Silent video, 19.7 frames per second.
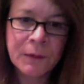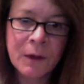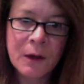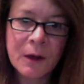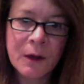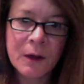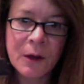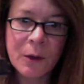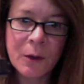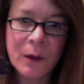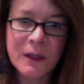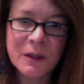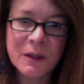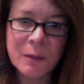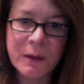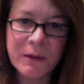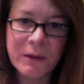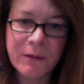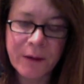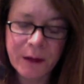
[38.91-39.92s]

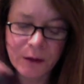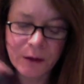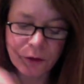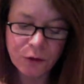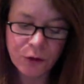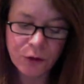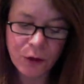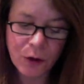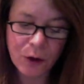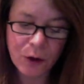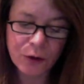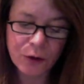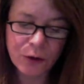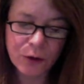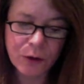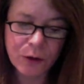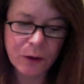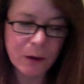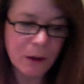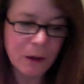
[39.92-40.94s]
USB fast
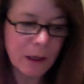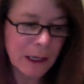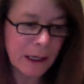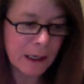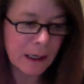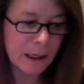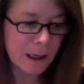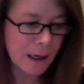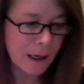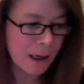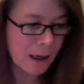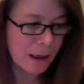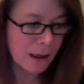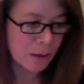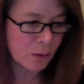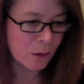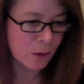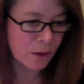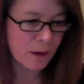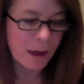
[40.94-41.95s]
charger. It
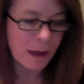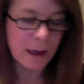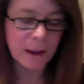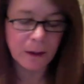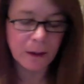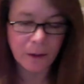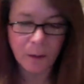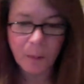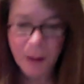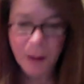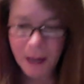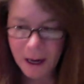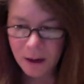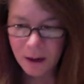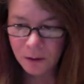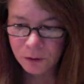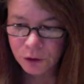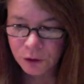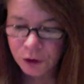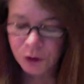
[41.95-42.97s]
came with a little
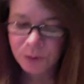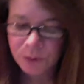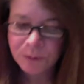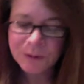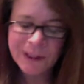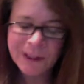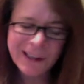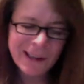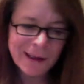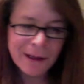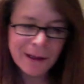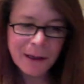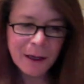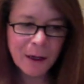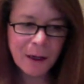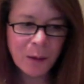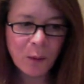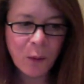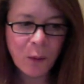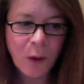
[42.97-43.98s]
pouch
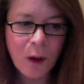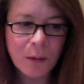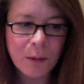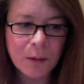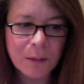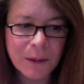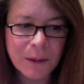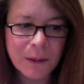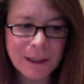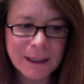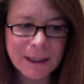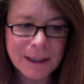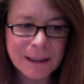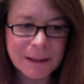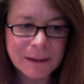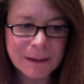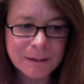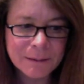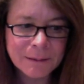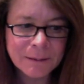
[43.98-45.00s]
and
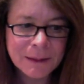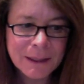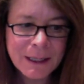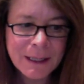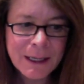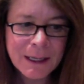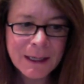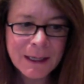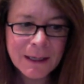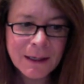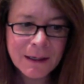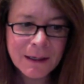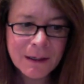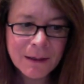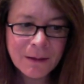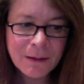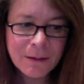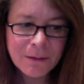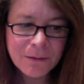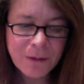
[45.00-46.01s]
probably
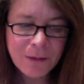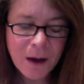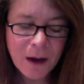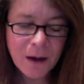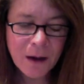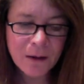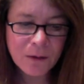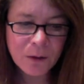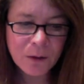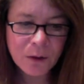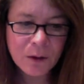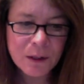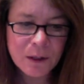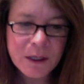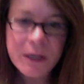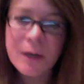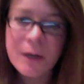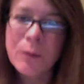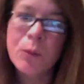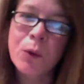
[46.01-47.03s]
5 or
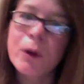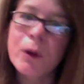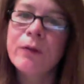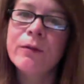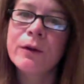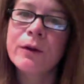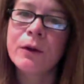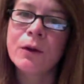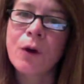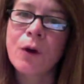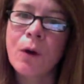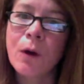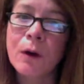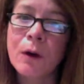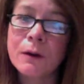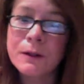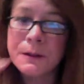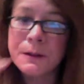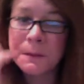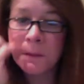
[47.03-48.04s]
10 pre-filled
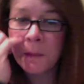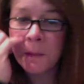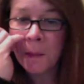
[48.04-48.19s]
cards.